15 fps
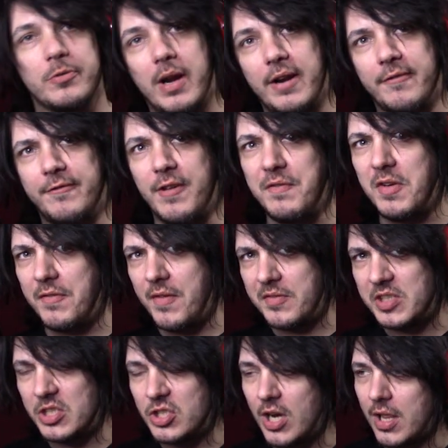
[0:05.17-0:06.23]
Reddit
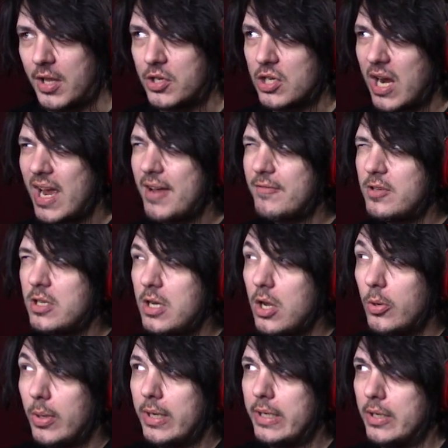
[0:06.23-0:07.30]
50-50 challenge, I have
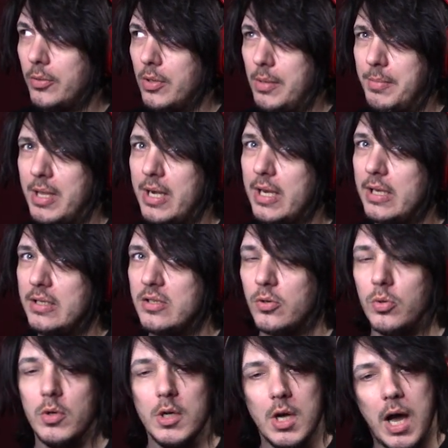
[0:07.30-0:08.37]
no idea what I'm getting into.
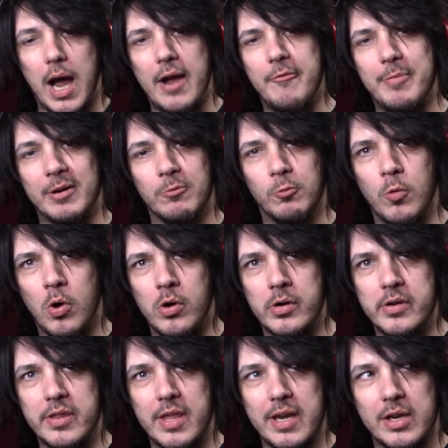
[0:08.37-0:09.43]
I've been
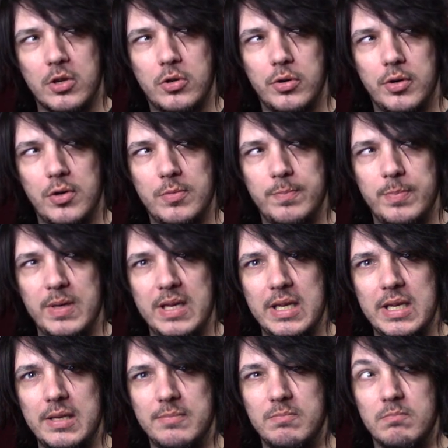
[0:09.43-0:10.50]
warned that it could
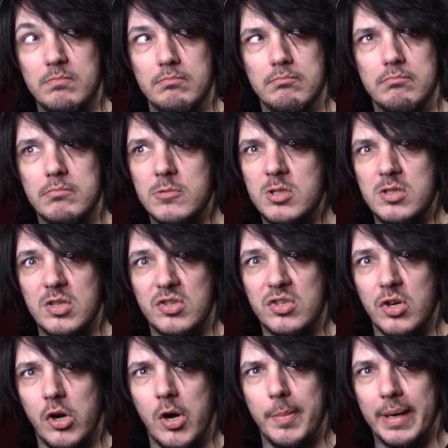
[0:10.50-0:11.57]
be
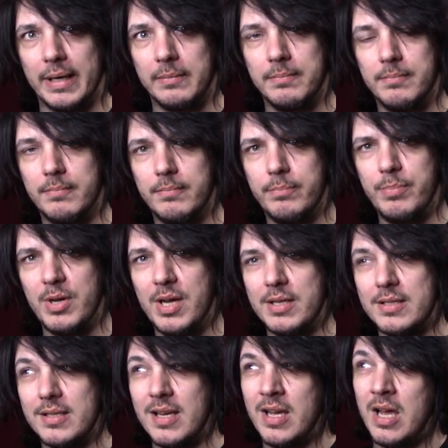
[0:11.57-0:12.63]
disturbing.
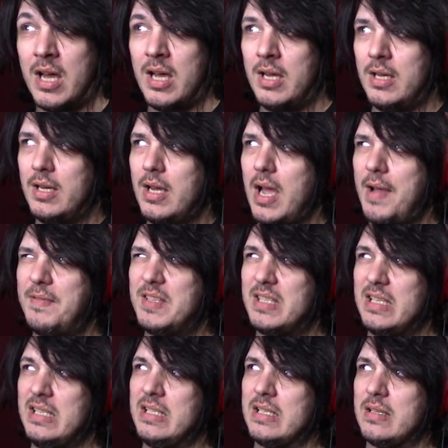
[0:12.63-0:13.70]
But uh, I've
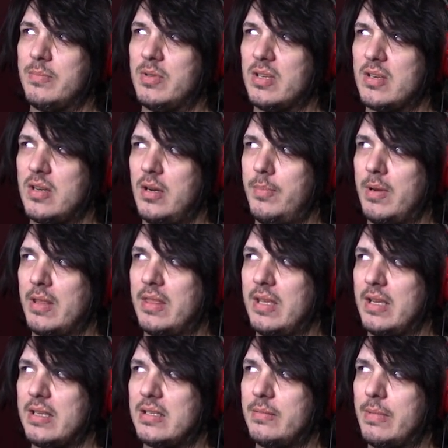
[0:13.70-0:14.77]
seen some disturbing
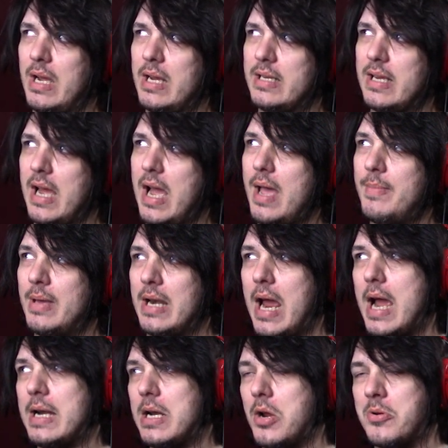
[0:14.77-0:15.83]
things in my time, and
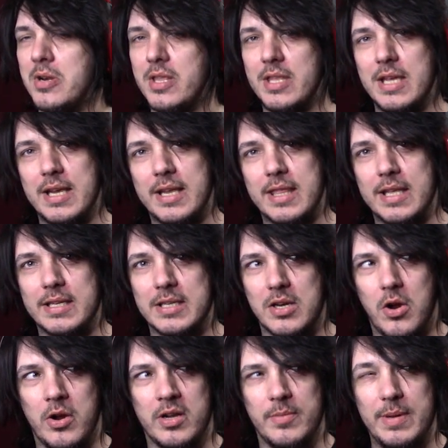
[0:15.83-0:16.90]
I don't think that's
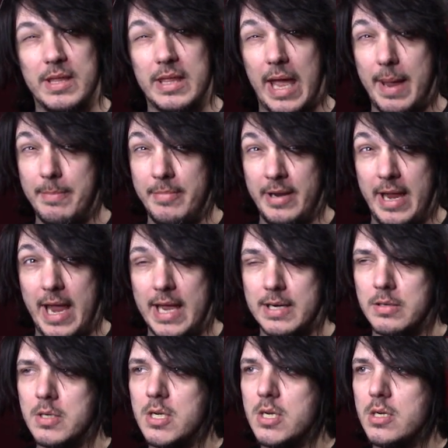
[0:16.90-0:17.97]
going to be that bad.
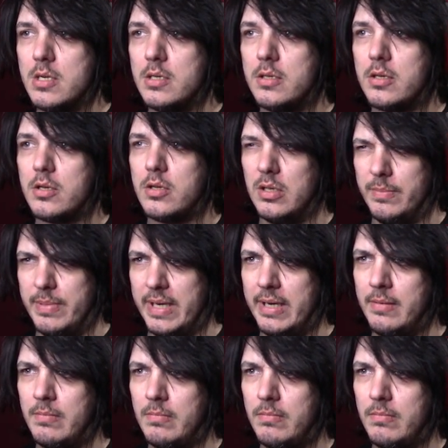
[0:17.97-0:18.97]
Could be.